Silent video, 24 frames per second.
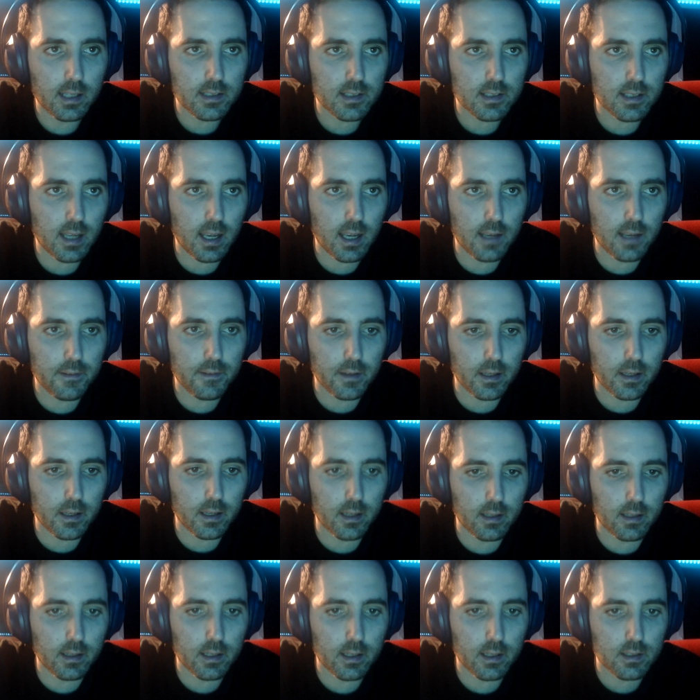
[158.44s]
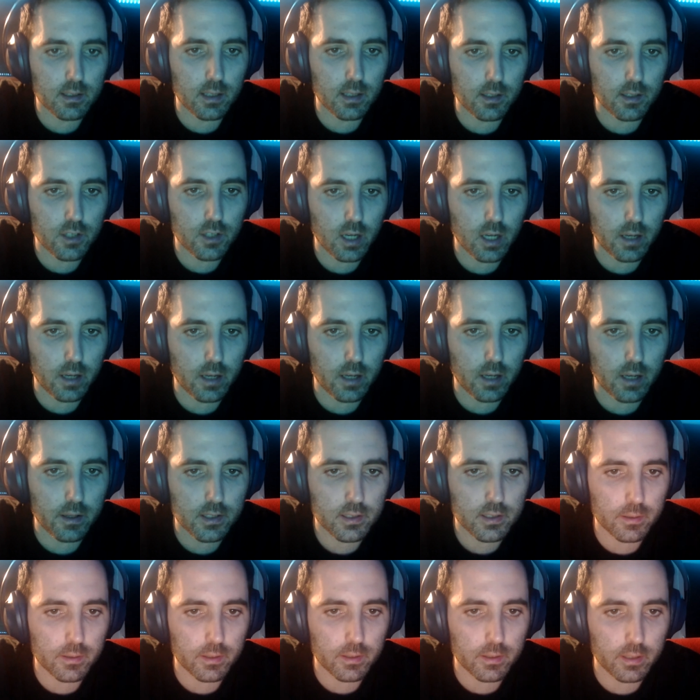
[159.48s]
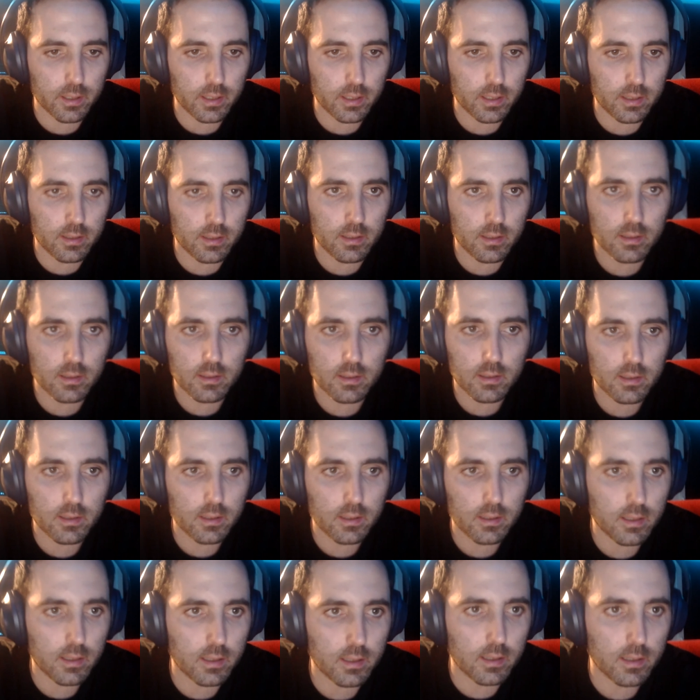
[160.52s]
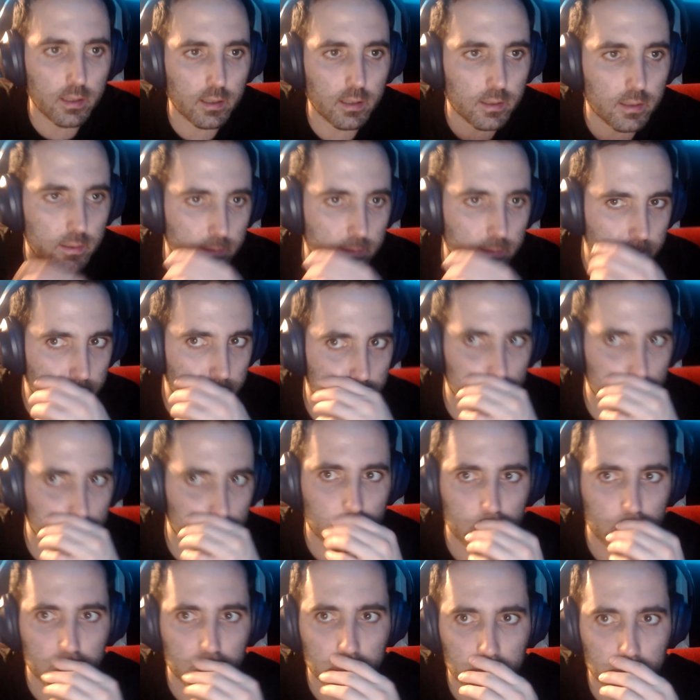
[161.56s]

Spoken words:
let's dive in. Let's share the screen. Show